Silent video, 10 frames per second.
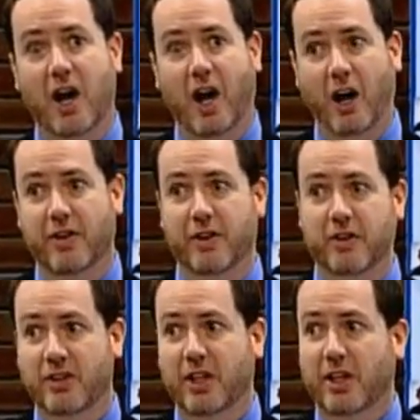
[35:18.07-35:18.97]

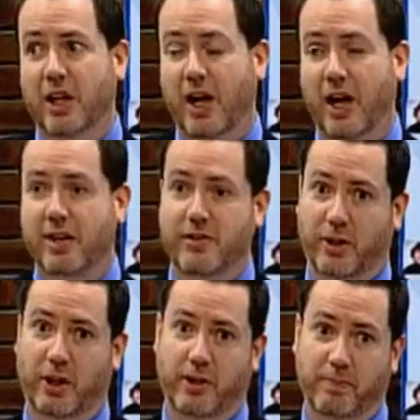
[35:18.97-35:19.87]
others uh,
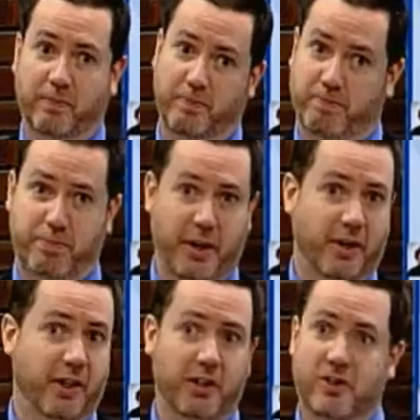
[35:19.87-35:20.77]
during
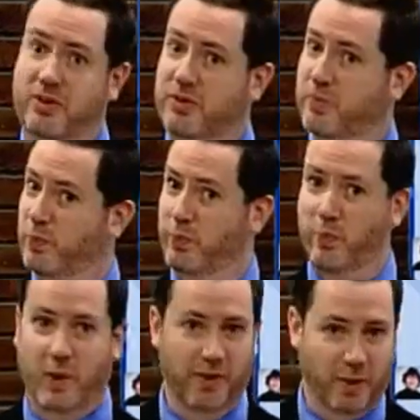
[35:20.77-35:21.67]
periods
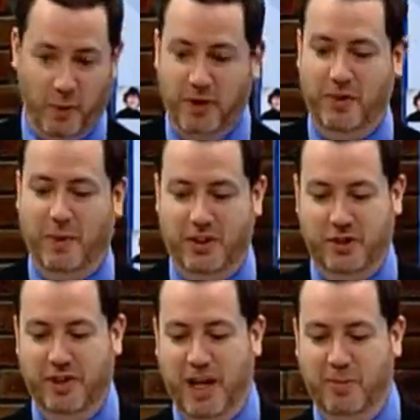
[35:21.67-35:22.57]
when there weren't
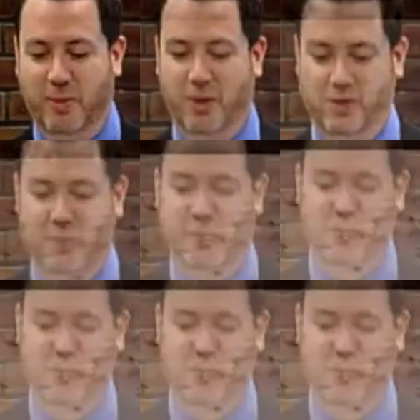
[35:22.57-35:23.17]
torrential downpours, and I'll